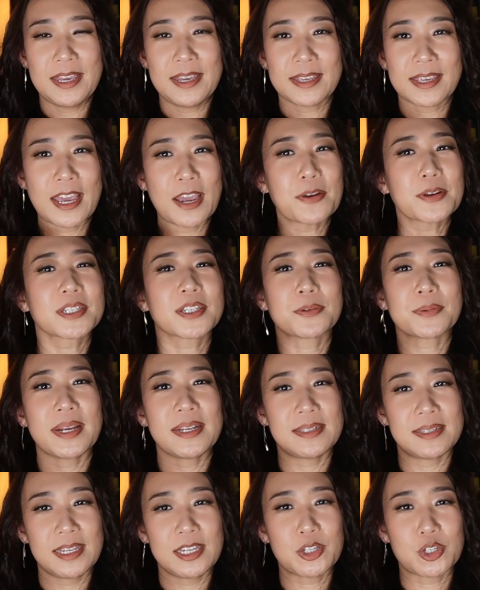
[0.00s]

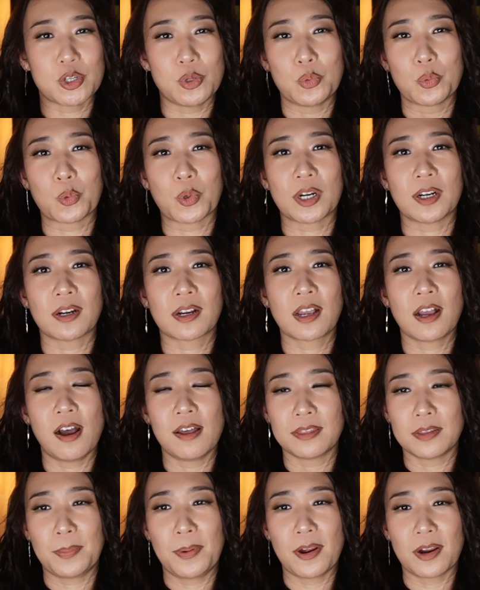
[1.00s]
characterization work
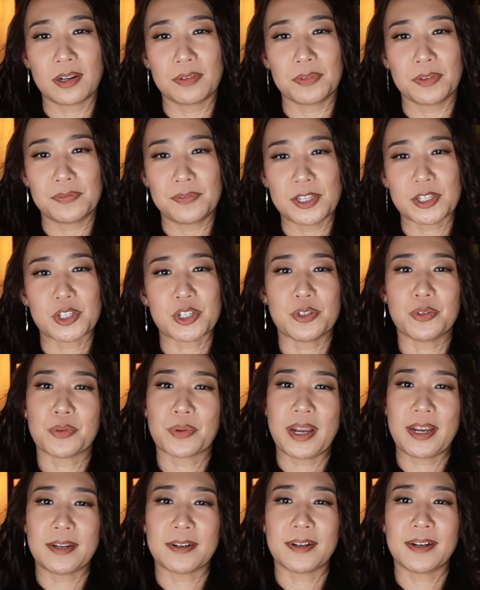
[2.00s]
on the part of a fiction
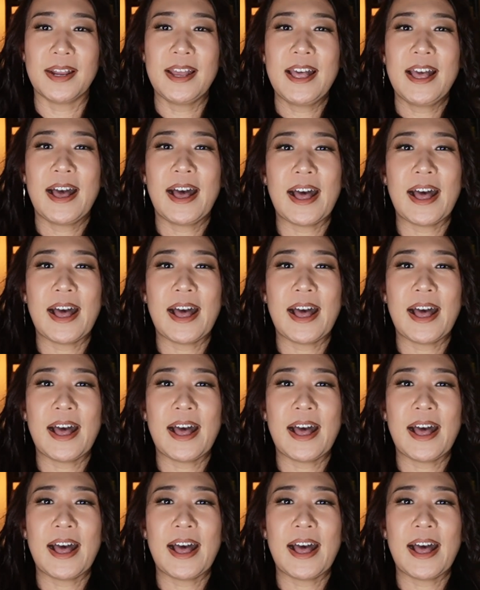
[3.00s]
writer.